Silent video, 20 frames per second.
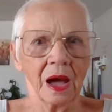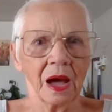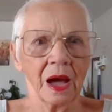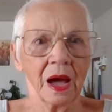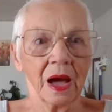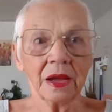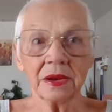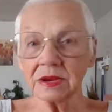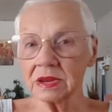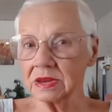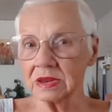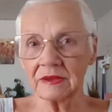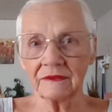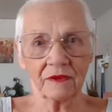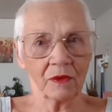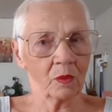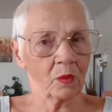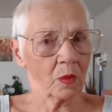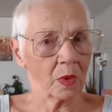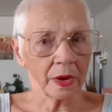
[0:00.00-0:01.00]
I didn't
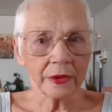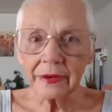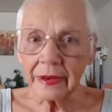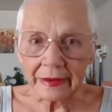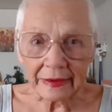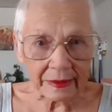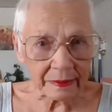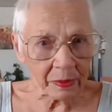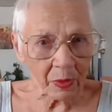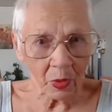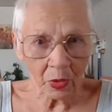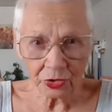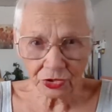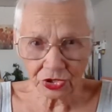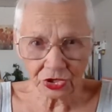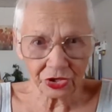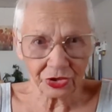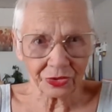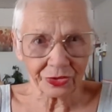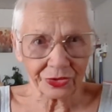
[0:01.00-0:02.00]
even want any more
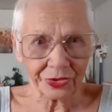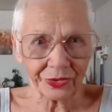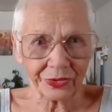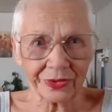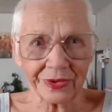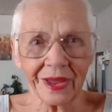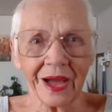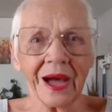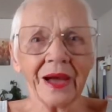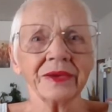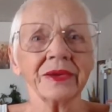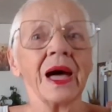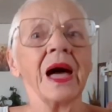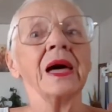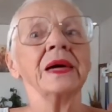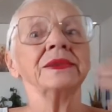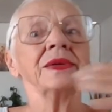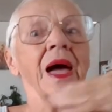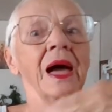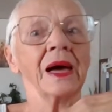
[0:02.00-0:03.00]
children. I
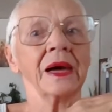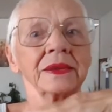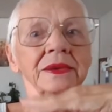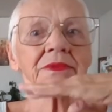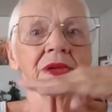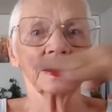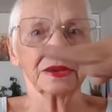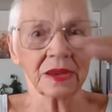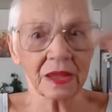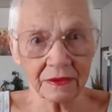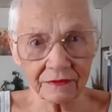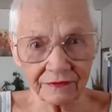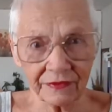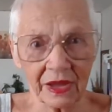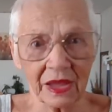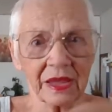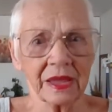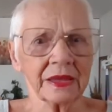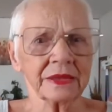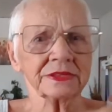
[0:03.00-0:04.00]
had enough.
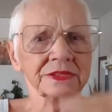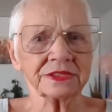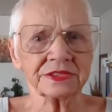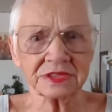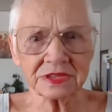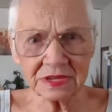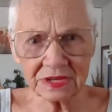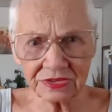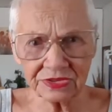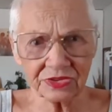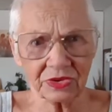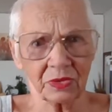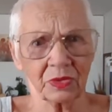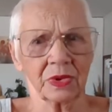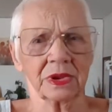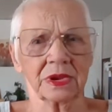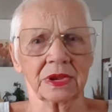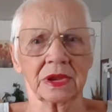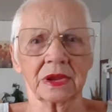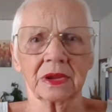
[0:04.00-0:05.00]
I had 6
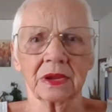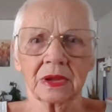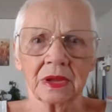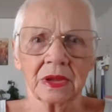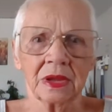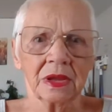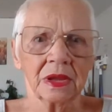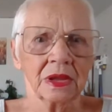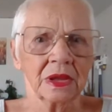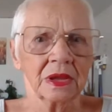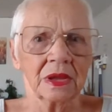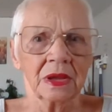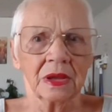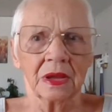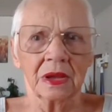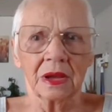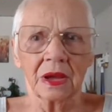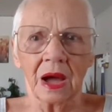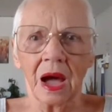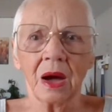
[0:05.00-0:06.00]
already.
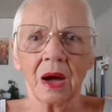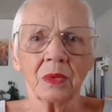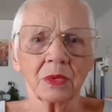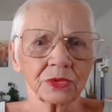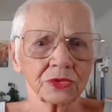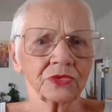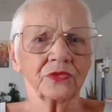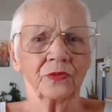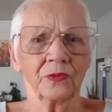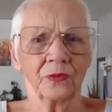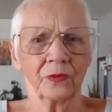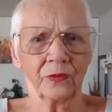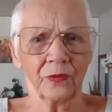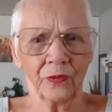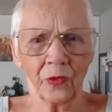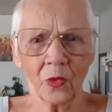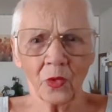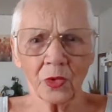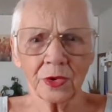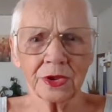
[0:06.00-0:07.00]
I was
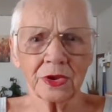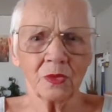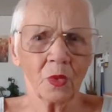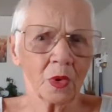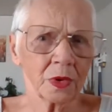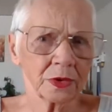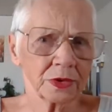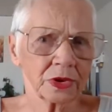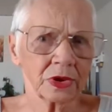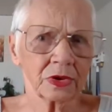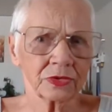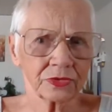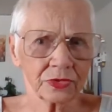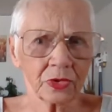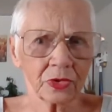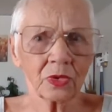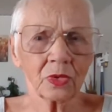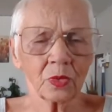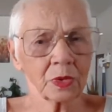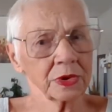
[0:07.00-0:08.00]
41 years
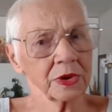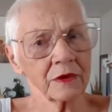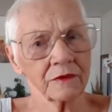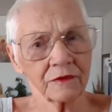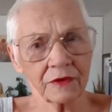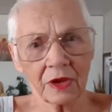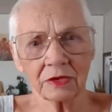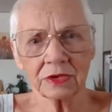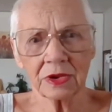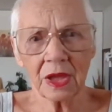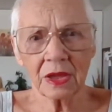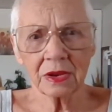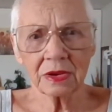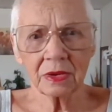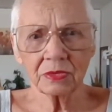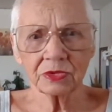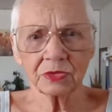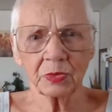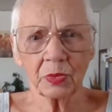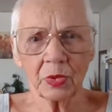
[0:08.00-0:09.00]
old when I found out I
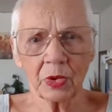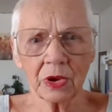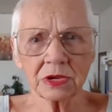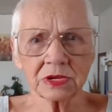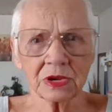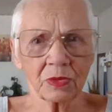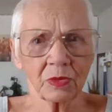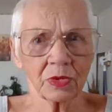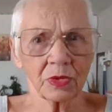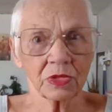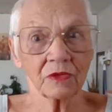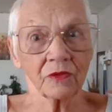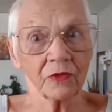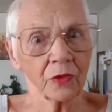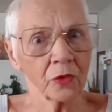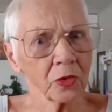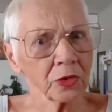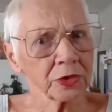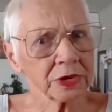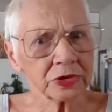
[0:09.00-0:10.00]
was pregnant with him,
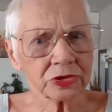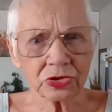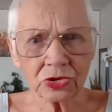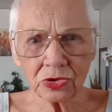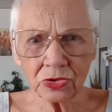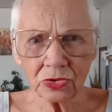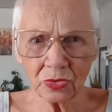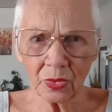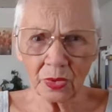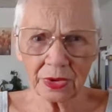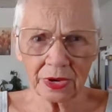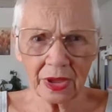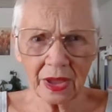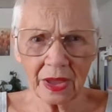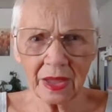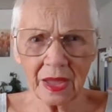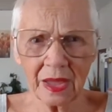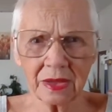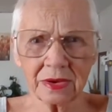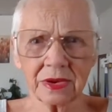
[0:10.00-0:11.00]
42 when I
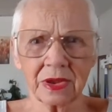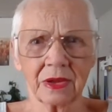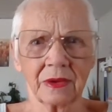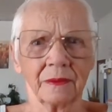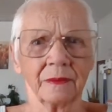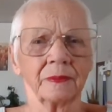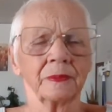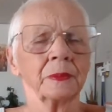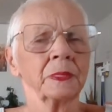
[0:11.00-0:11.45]
had him.